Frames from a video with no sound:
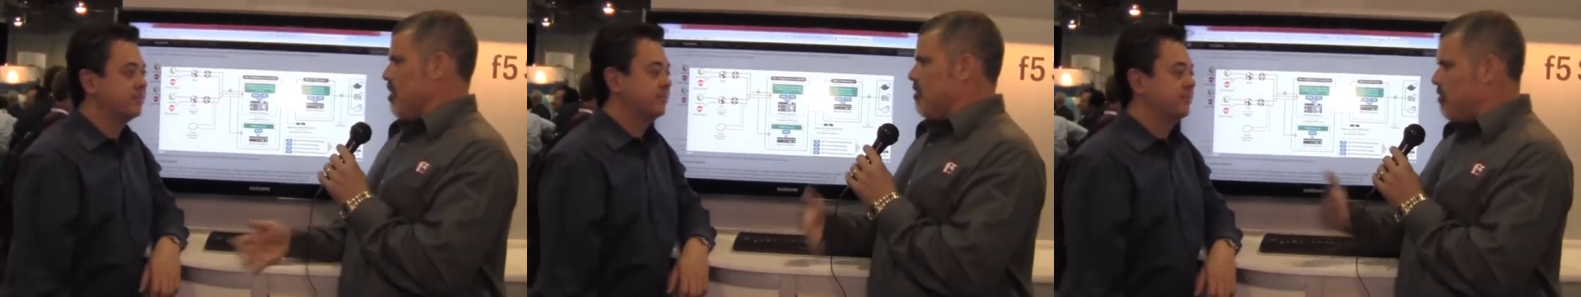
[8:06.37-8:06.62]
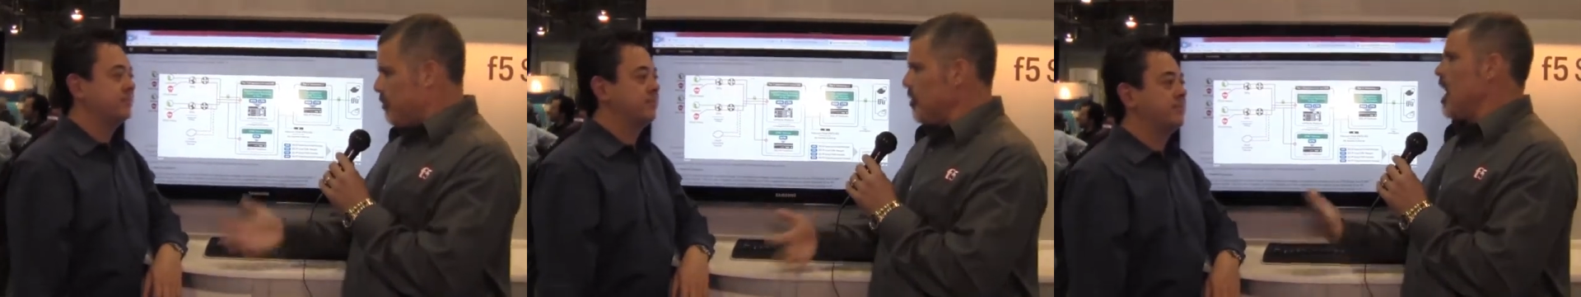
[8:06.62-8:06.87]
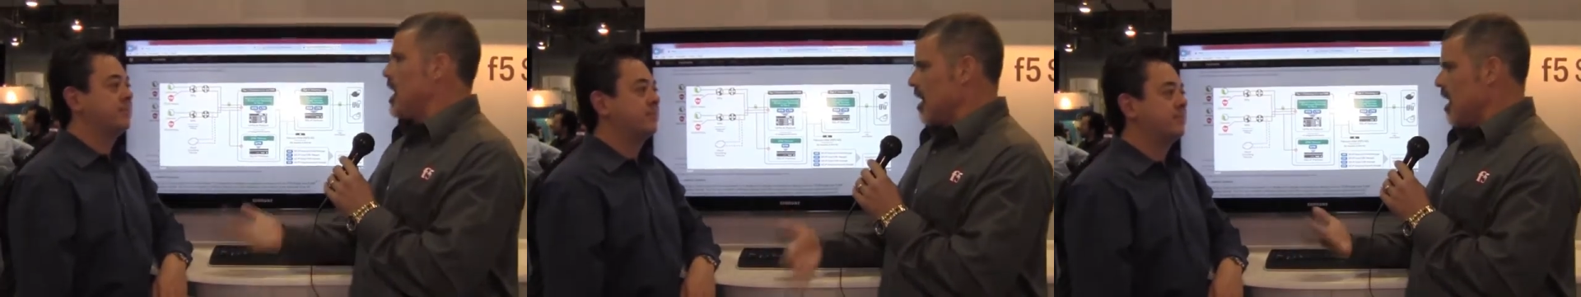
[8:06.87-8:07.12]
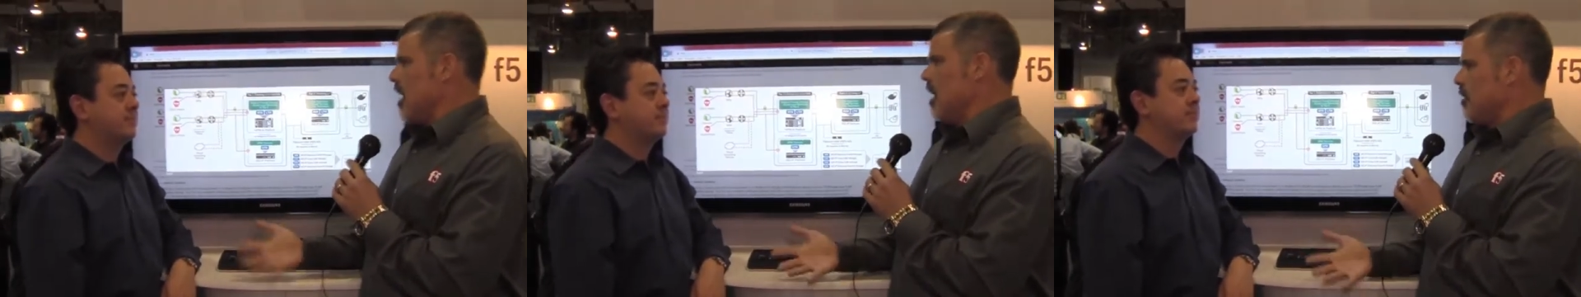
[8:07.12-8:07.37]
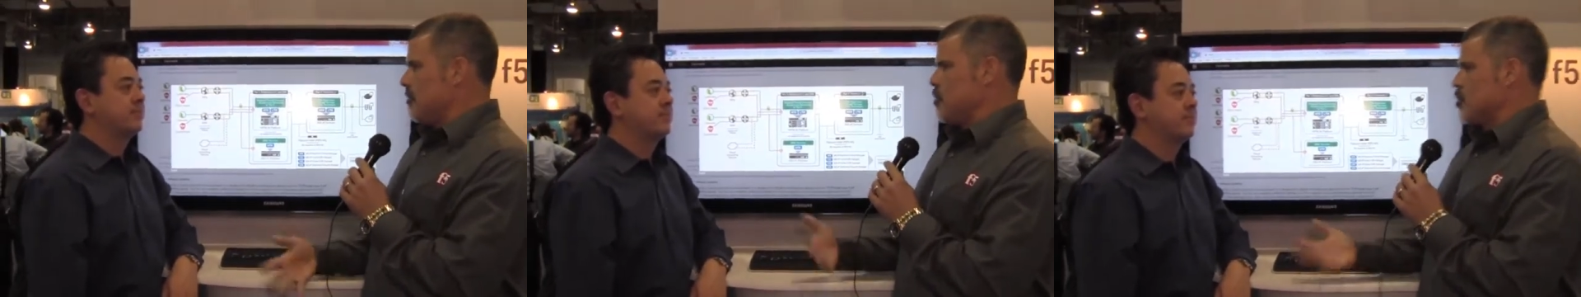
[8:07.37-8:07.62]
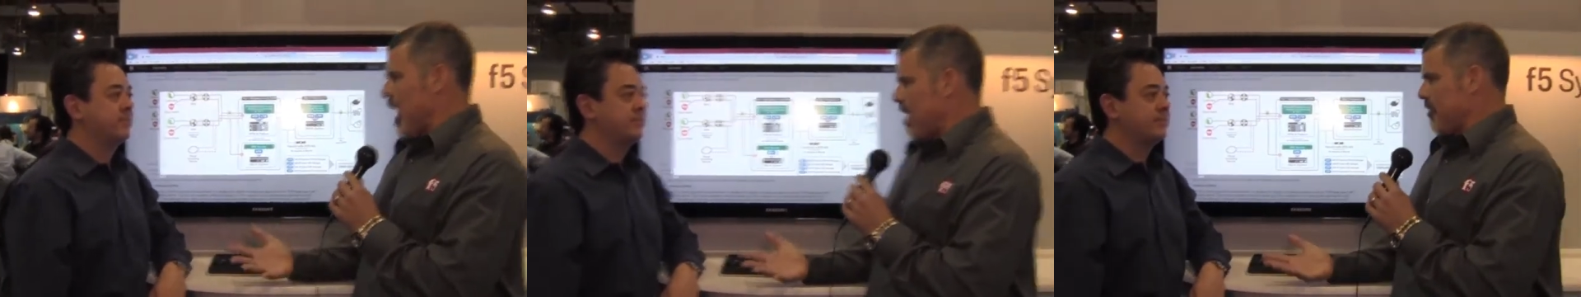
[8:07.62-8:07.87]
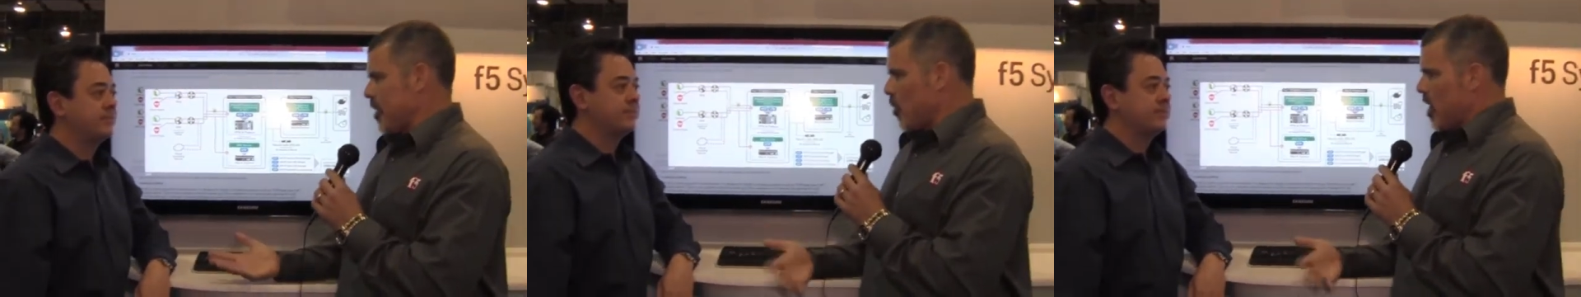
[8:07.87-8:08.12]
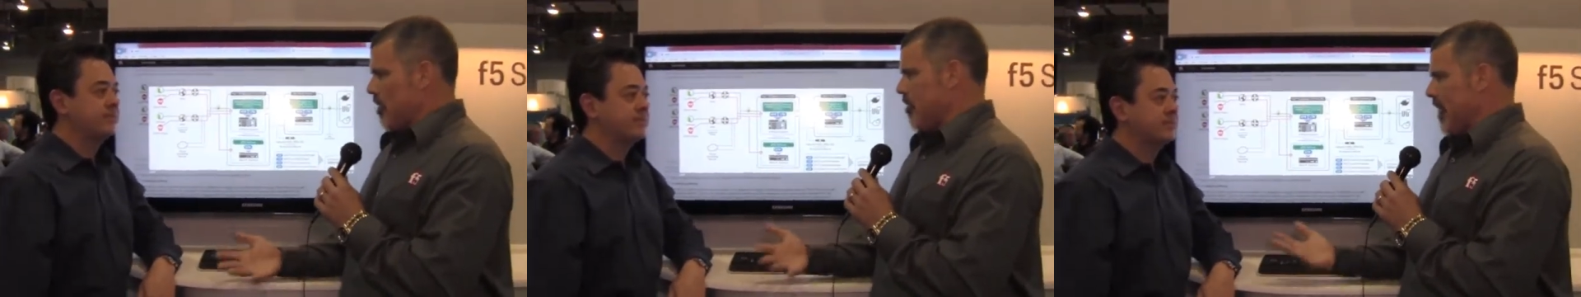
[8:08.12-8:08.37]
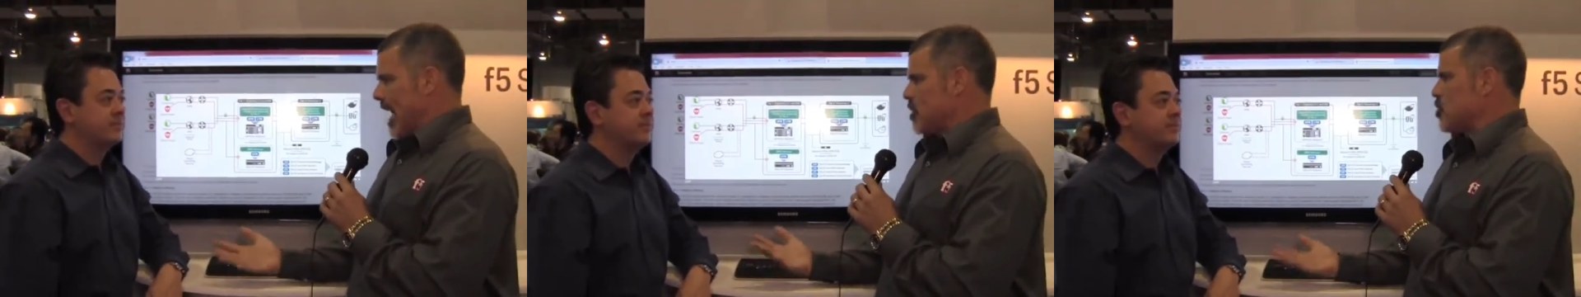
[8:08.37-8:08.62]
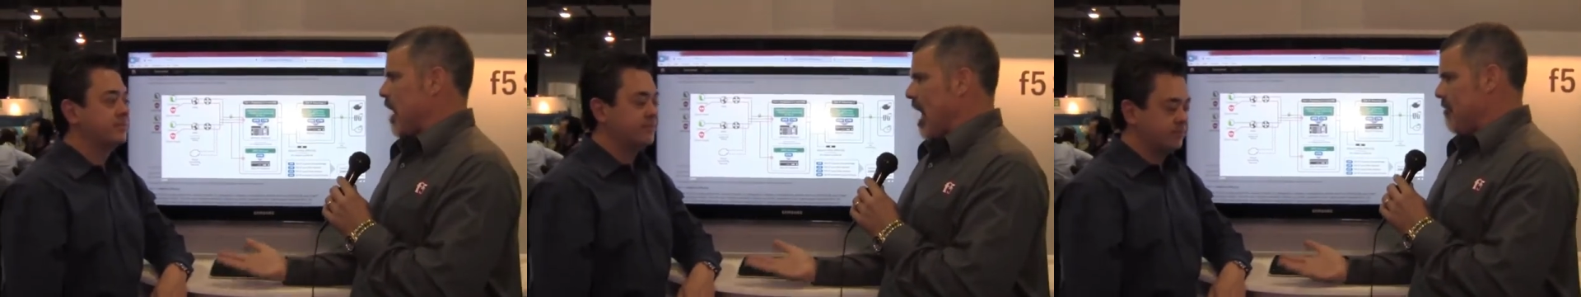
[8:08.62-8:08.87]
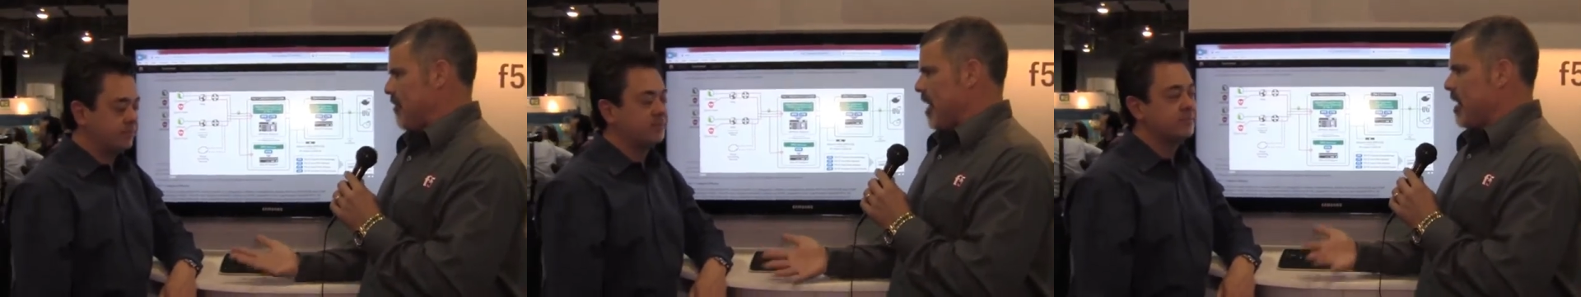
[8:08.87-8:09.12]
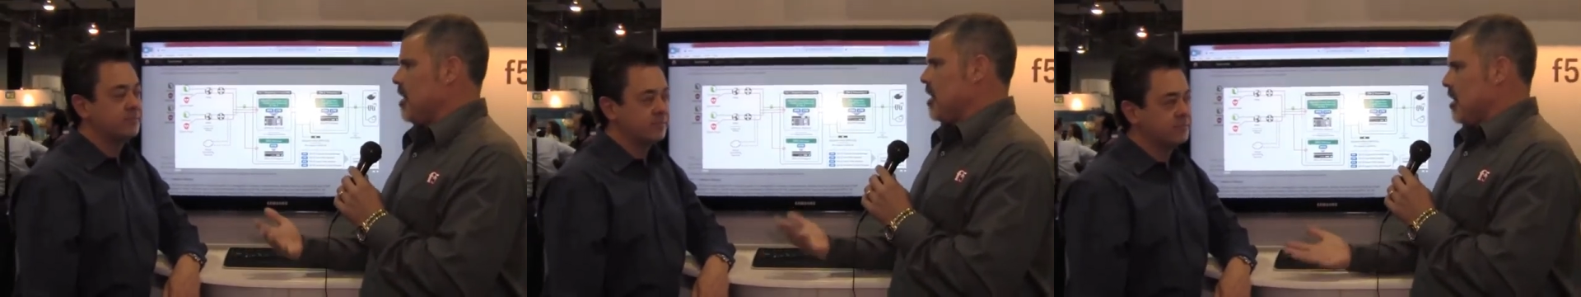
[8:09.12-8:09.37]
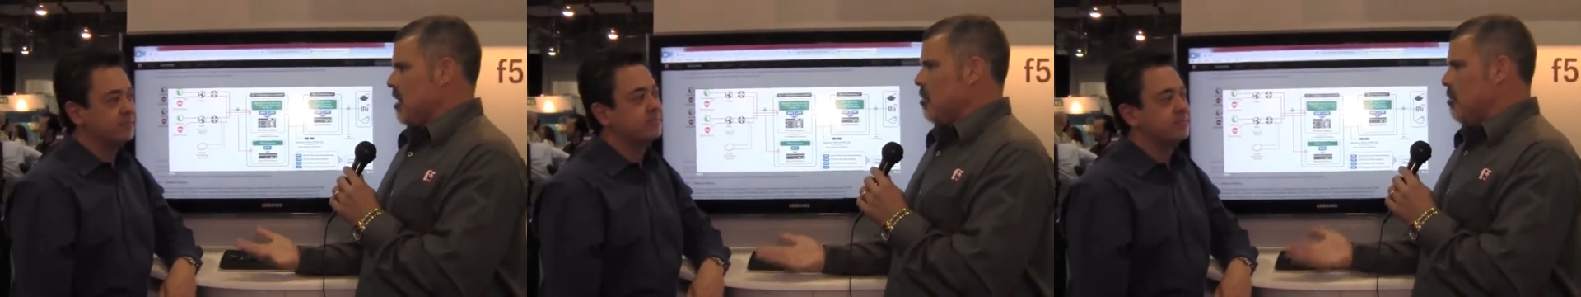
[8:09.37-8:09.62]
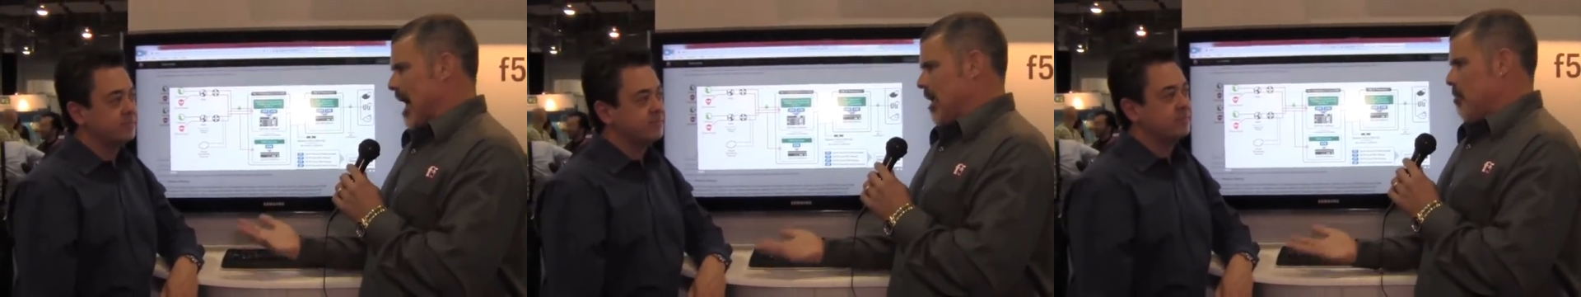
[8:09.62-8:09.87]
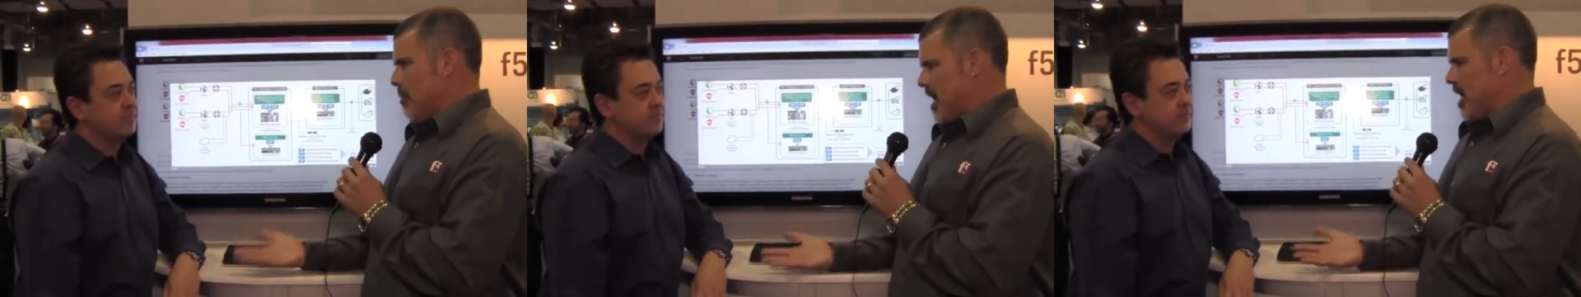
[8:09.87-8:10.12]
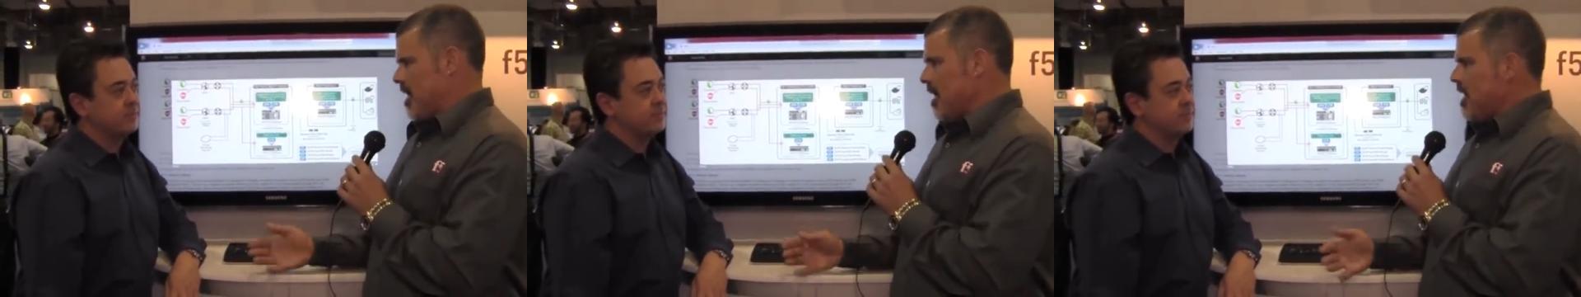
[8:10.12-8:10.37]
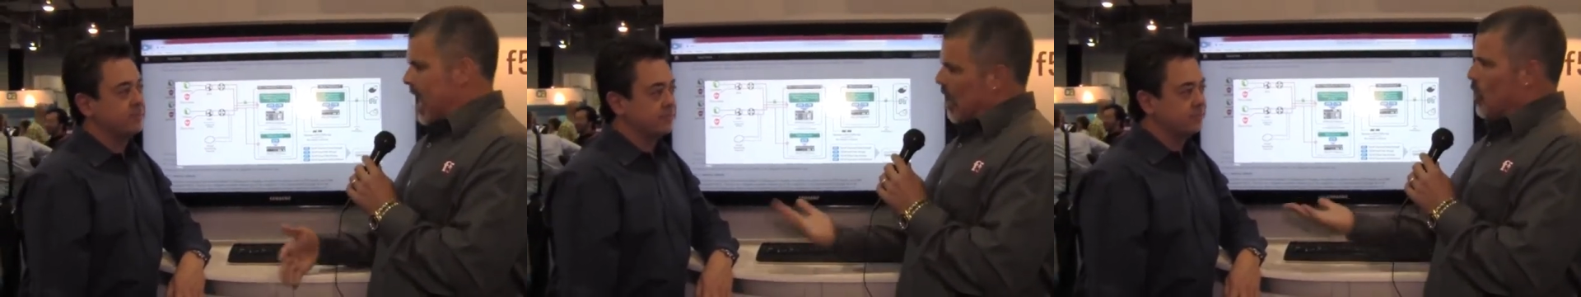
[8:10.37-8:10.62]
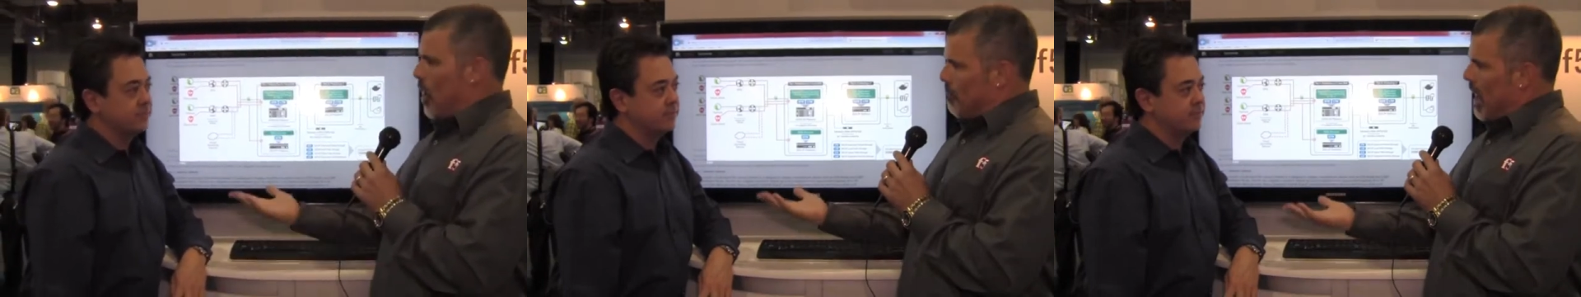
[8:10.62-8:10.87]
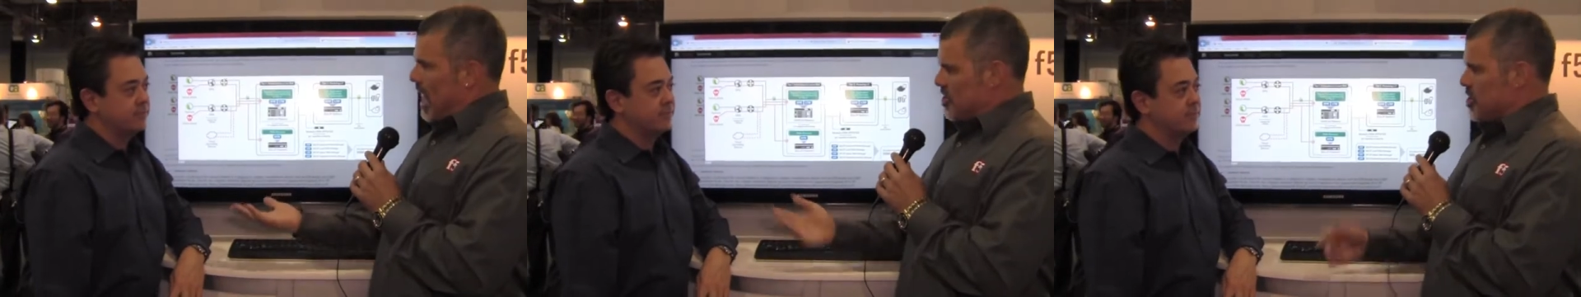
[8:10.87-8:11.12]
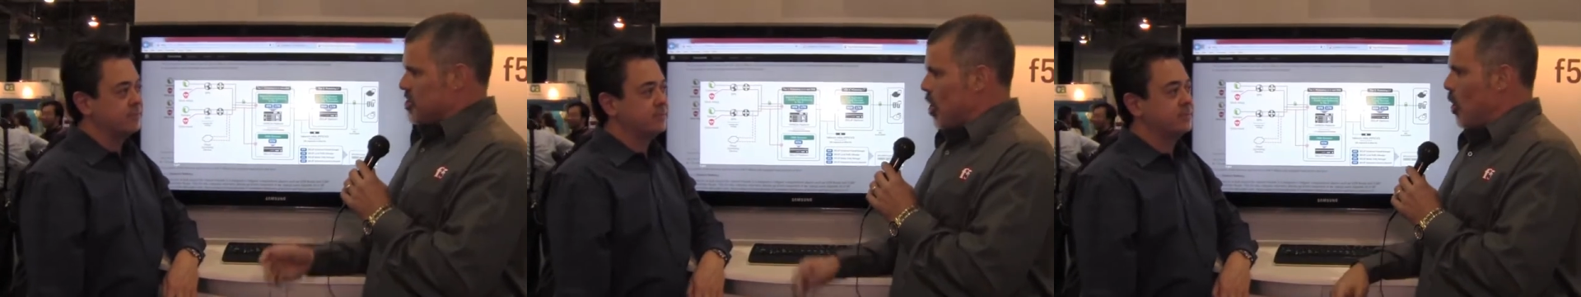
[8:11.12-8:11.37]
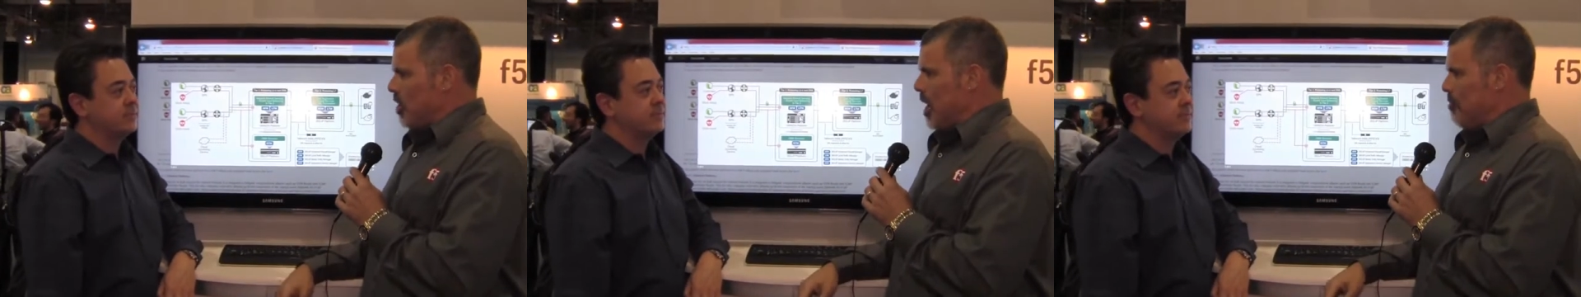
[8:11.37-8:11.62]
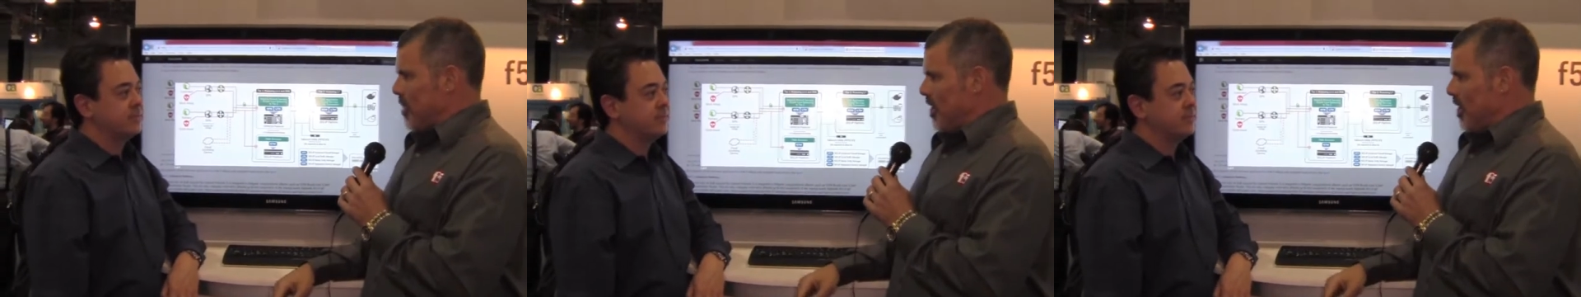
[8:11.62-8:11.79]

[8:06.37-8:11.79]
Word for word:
Speaker 1: flood of traffic, whatever that traffic might be. How do our boxes hold up